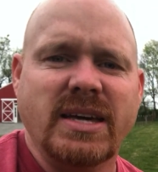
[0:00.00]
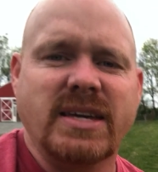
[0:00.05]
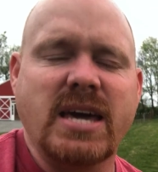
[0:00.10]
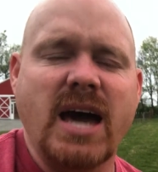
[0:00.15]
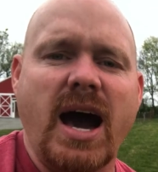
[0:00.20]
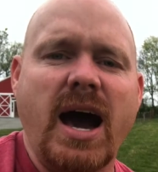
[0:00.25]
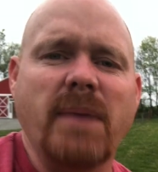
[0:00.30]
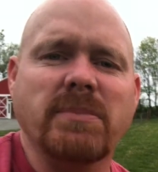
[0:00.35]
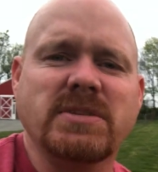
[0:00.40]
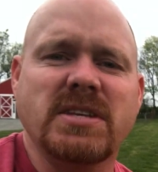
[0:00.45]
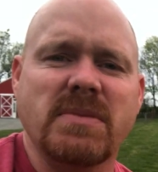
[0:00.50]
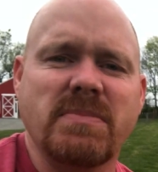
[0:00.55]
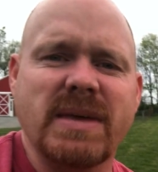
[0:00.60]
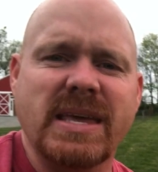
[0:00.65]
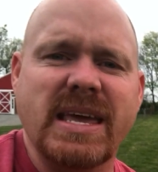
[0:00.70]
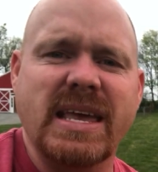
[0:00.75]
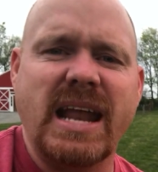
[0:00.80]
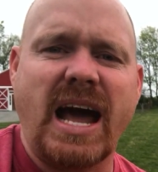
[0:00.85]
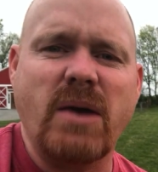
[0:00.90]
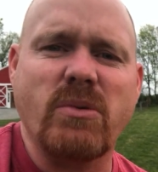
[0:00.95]
Come to
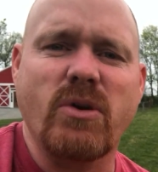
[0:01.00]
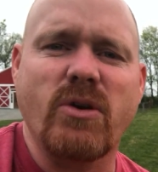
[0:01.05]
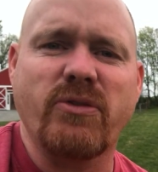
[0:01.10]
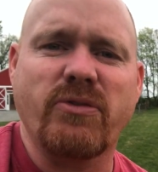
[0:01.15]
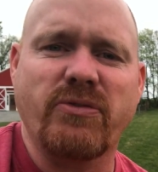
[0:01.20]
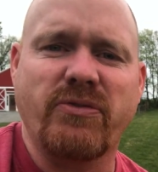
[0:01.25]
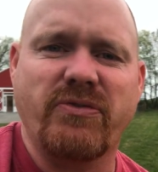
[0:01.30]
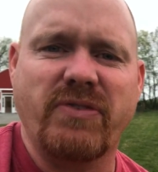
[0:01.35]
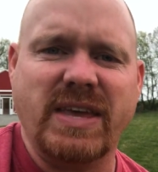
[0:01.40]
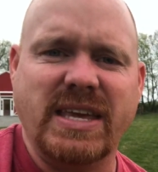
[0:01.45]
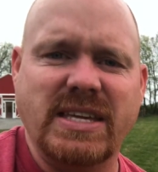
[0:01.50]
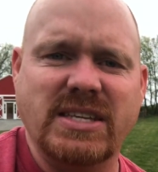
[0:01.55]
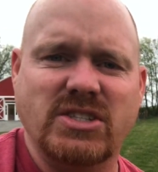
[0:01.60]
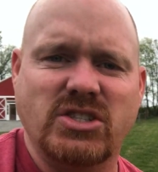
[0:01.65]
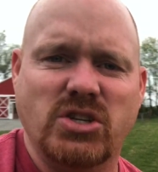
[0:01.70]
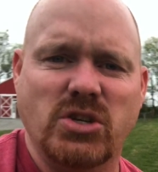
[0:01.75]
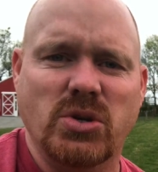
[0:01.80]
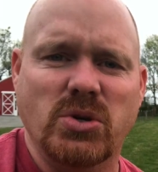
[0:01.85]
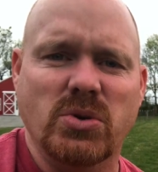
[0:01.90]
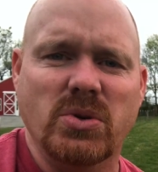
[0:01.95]
me and I will
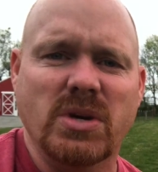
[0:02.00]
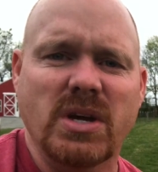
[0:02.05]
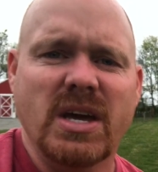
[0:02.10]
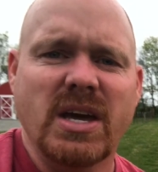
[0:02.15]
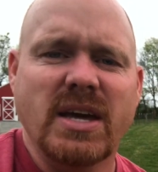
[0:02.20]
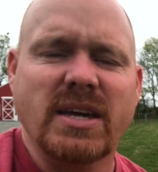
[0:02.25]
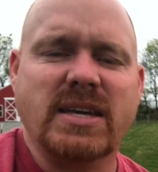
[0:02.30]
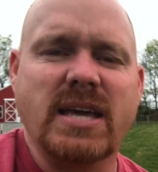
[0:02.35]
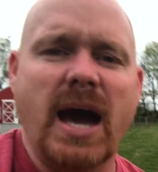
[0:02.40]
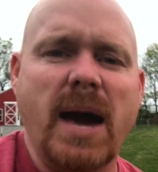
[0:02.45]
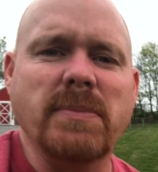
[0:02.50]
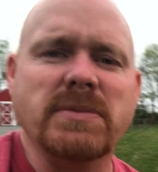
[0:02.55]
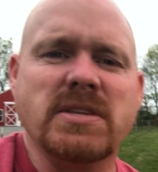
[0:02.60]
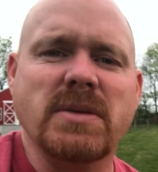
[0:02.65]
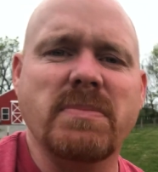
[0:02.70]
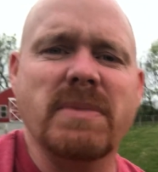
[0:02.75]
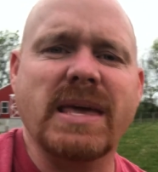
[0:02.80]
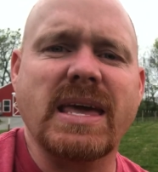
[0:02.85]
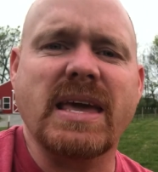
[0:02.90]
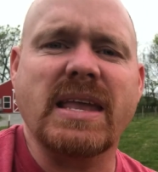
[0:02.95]
feed you. Come
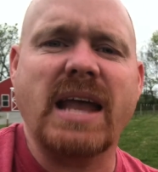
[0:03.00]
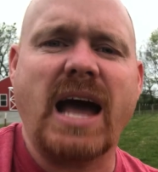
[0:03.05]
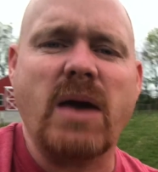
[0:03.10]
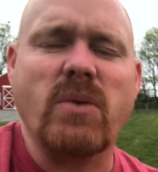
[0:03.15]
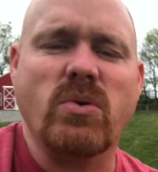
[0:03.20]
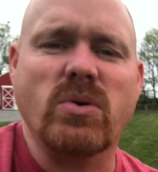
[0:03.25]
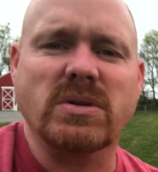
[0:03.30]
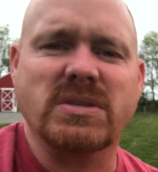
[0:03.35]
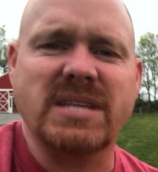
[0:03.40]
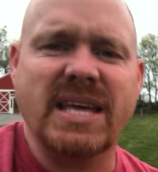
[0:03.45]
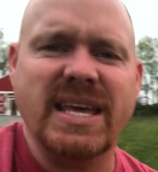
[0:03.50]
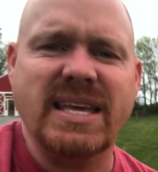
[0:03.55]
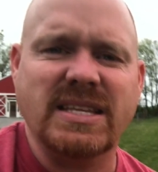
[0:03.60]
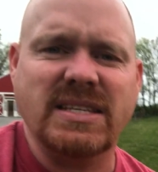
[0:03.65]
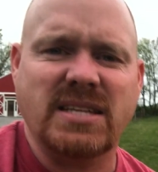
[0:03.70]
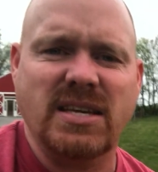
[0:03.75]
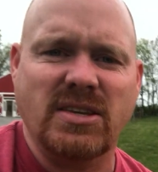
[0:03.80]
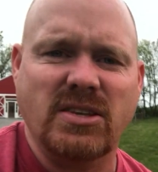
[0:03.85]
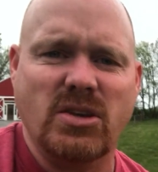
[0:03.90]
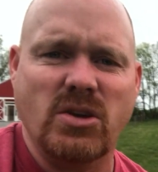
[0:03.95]
to me and I will
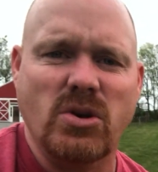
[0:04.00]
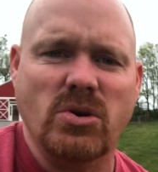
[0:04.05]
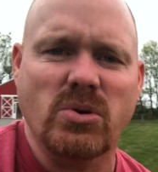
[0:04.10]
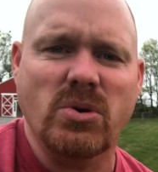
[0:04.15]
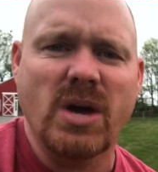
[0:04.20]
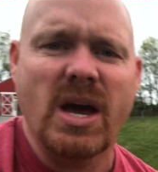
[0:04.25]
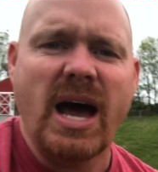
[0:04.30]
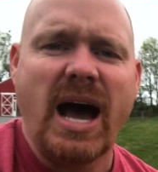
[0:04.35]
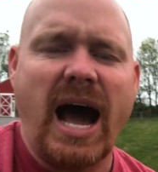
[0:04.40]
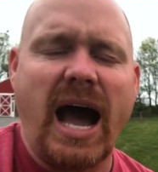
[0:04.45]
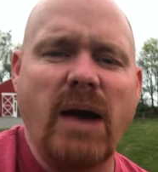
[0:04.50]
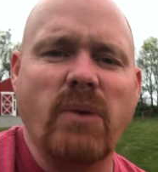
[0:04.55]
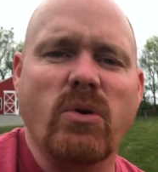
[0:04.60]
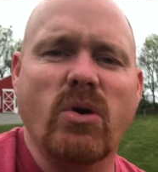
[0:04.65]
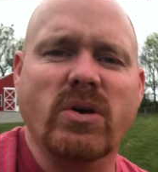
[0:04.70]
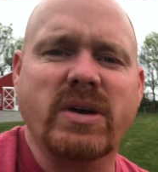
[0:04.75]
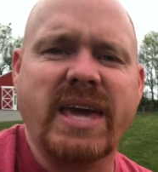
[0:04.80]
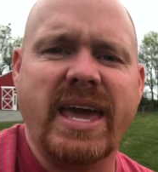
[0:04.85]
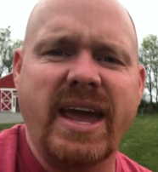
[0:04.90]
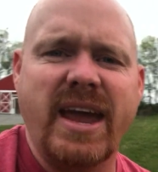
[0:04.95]
tend to you. I
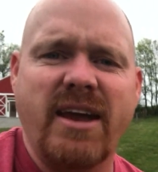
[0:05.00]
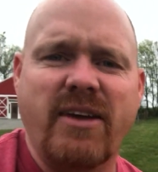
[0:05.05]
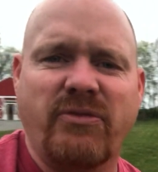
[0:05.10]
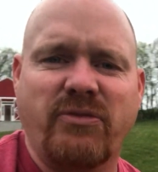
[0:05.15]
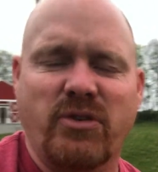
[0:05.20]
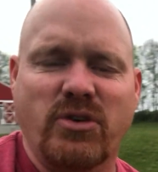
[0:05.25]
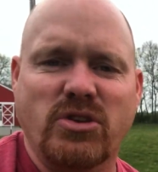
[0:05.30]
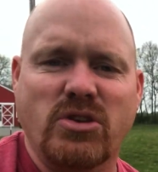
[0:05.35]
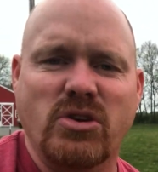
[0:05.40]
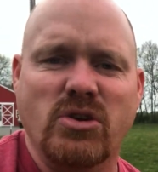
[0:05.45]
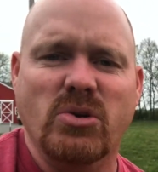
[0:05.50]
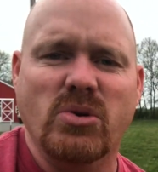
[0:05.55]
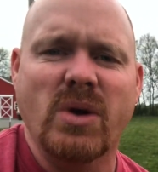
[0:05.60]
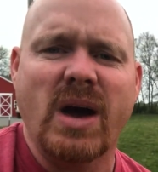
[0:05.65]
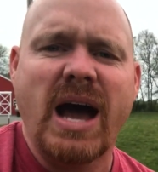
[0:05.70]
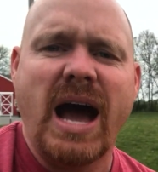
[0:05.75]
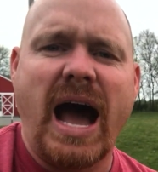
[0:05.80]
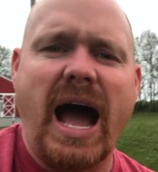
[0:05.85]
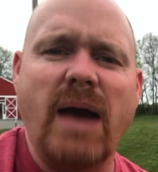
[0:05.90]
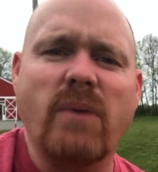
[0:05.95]
will care for you.
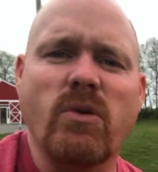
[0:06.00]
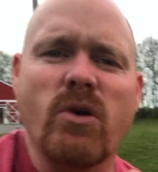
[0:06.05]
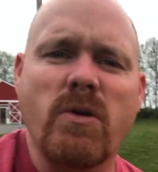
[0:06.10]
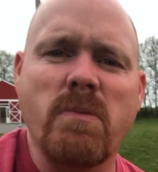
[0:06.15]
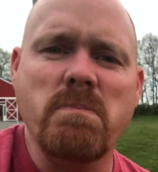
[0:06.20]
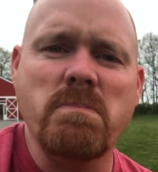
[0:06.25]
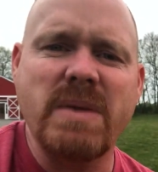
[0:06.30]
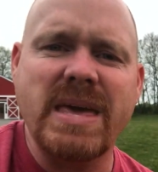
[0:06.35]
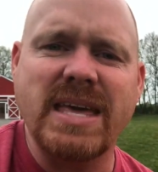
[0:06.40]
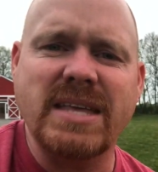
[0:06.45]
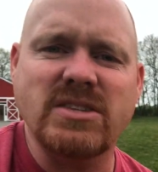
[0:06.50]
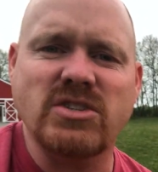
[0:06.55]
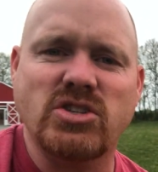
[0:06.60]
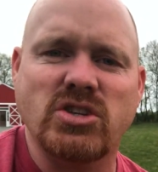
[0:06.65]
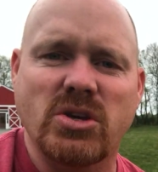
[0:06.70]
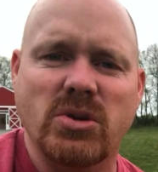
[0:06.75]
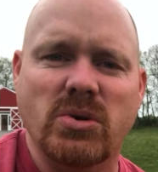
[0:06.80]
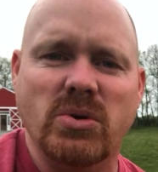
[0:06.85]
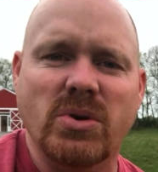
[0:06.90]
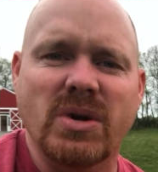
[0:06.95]
I will mend
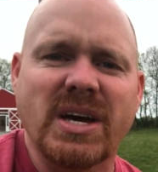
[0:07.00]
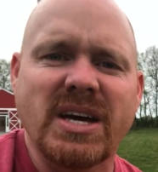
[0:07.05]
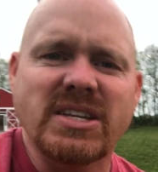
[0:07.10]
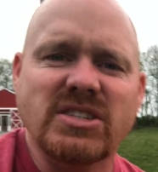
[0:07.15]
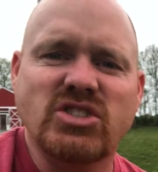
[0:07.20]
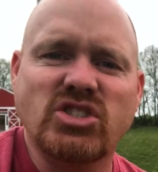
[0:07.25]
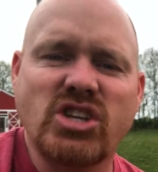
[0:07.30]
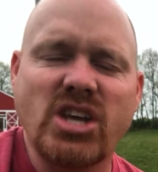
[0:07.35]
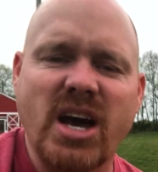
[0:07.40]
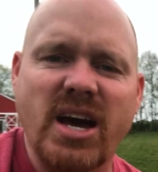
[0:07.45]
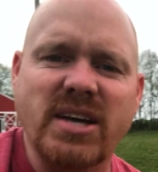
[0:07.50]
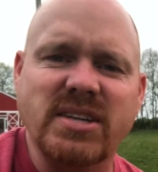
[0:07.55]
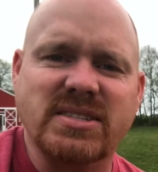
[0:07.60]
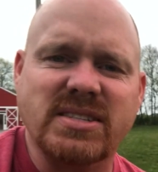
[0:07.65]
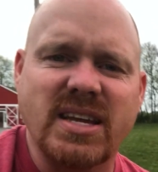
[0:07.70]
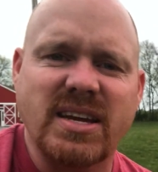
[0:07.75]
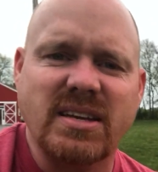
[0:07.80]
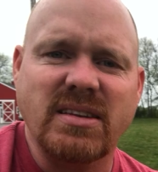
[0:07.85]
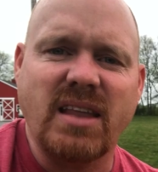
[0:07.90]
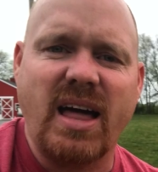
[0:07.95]
you
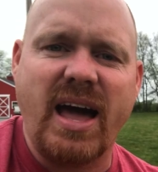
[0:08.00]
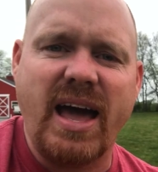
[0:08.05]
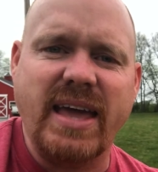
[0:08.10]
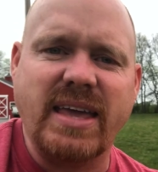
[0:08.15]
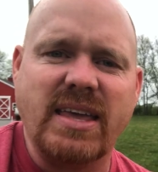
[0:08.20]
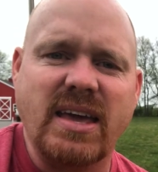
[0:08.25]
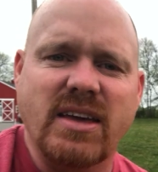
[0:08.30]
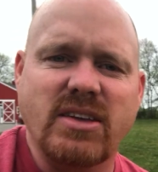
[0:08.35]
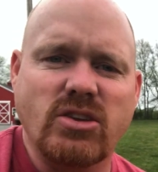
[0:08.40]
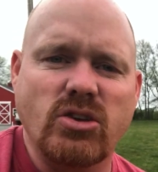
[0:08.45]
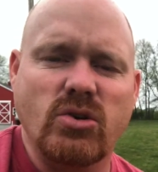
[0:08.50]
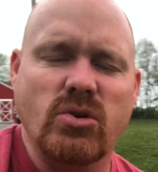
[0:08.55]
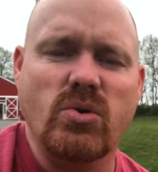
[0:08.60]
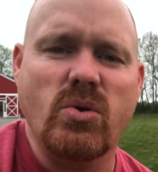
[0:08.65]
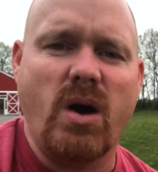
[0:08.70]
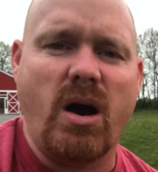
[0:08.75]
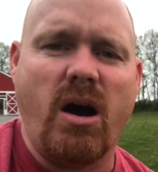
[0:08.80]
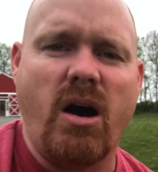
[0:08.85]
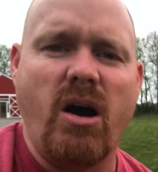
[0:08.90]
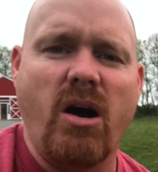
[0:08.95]
just like
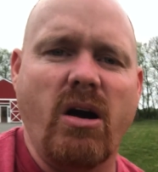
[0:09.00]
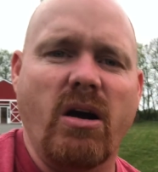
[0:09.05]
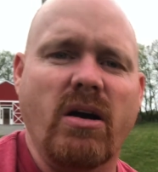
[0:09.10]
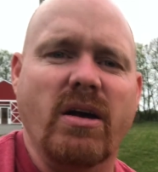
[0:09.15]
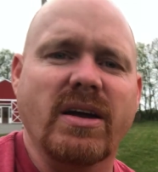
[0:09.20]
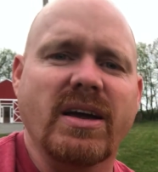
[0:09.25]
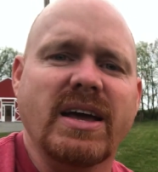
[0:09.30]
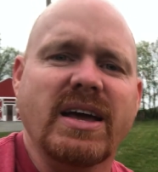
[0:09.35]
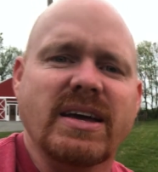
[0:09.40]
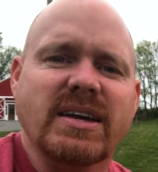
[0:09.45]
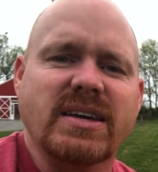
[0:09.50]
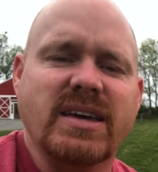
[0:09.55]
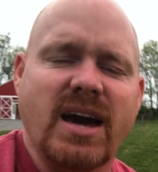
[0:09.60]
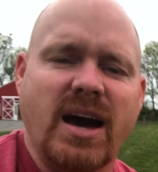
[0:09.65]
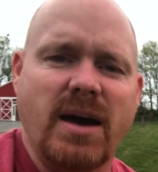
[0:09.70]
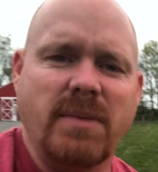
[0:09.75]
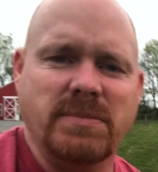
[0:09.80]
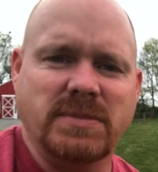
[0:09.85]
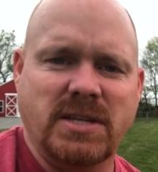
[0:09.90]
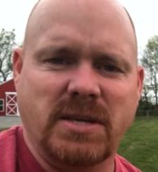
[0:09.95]
you are.
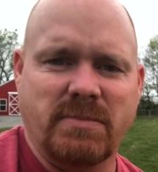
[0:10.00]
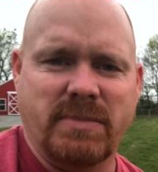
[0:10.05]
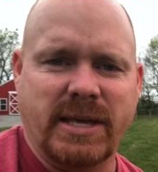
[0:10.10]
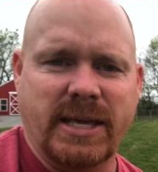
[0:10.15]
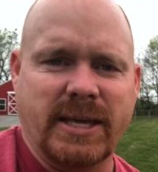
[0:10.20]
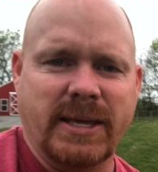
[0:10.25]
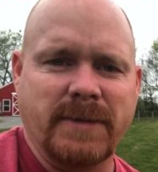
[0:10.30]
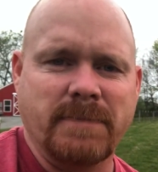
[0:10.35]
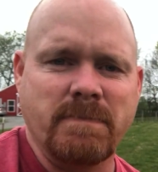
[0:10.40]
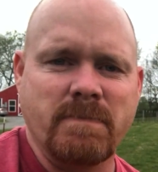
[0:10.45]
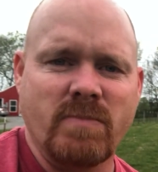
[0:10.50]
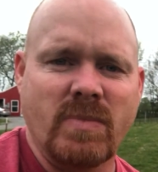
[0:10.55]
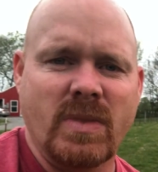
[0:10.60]
Come to me.